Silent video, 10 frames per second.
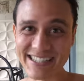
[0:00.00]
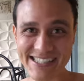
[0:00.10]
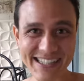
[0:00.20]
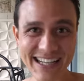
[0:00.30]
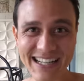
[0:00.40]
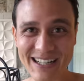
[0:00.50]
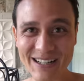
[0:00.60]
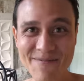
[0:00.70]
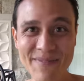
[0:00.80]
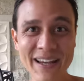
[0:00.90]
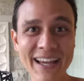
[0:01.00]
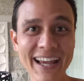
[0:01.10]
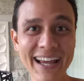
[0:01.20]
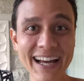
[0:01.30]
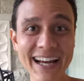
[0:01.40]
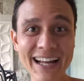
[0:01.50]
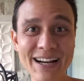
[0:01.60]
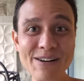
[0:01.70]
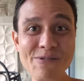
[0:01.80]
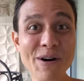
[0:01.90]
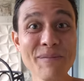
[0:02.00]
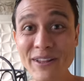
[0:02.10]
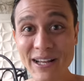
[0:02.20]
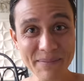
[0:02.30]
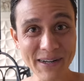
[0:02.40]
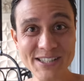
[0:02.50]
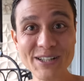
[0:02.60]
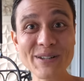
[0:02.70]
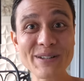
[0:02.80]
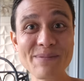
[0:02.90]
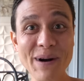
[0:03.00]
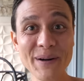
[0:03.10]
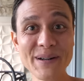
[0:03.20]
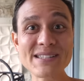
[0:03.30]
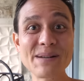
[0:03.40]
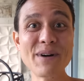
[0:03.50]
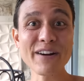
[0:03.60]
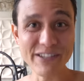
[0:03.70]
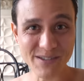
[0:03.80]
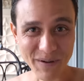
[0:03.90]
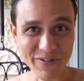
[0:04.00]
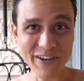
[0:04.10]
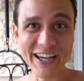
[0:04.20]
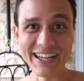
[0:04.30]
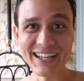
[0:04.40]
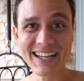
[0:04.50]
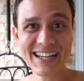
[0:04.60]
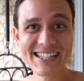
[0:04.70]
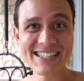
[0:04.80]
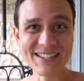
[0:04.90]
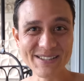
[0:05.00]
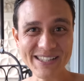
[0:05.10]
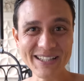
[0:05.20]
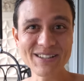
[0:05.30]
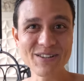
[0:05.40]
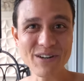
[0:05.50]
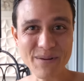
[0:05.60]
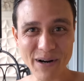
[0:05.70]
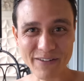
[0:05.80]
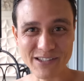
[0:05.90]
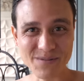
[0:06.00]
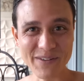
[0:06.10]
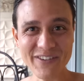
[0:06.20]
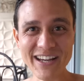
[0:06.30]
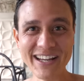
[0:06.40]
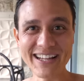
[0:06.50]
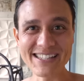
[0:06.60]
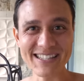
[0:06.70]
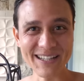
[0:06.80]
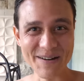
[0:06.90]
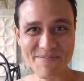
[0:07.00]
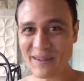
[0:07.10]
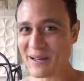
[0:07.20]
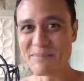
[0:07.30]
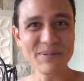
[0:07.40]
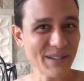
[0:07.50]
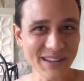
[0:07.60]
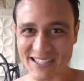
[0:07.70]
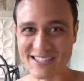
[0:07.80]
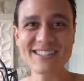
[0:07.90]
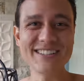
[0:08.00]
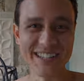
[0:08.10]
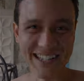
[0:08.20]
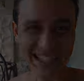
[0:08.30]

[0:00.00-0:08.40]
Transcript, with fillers: to stay here. And one more thing I'm going to show you tomorrow is the breakfast buffet. So stay tuned for the breakfast buffet, and that's gonna complete this tour.